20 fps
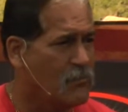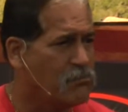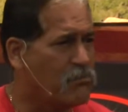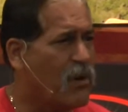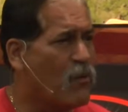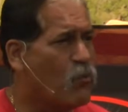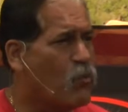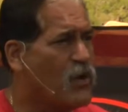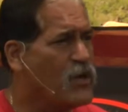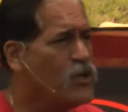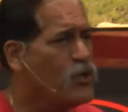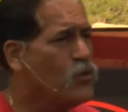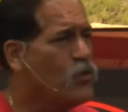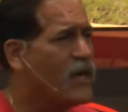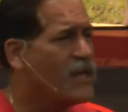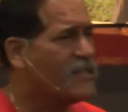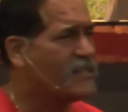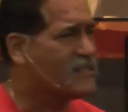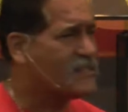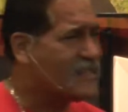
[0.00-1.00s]
but when you
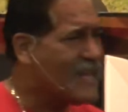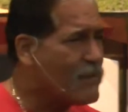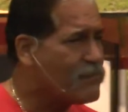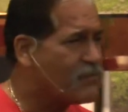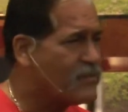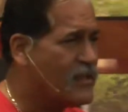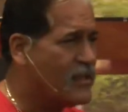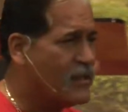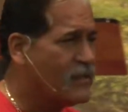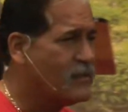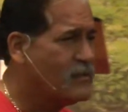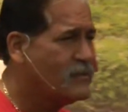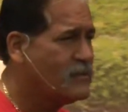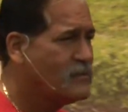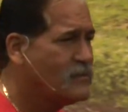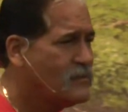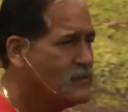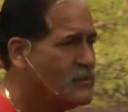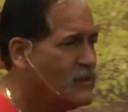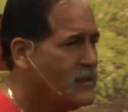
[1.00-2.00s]
accept it,
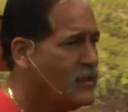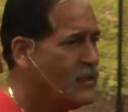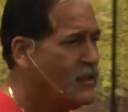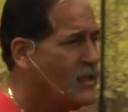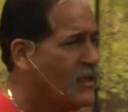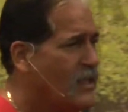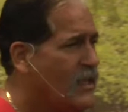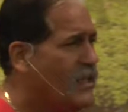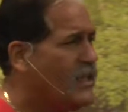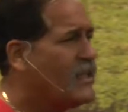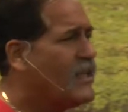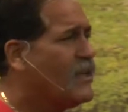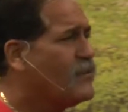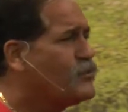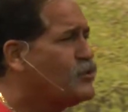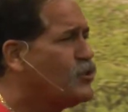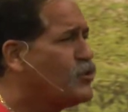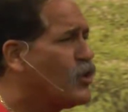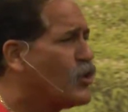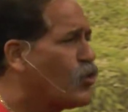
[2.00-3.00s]
he
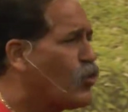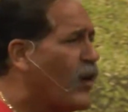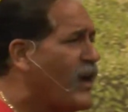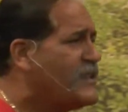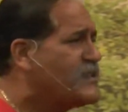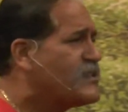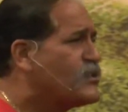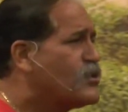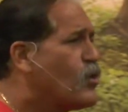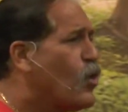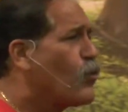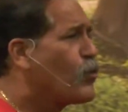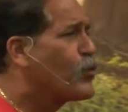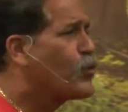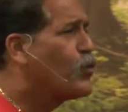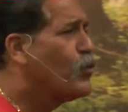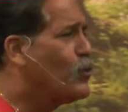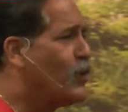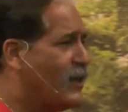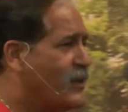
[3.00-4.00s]
gives you the grace to go
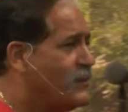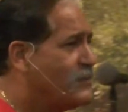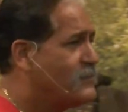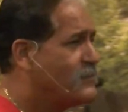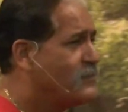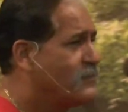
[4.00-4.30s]
through it.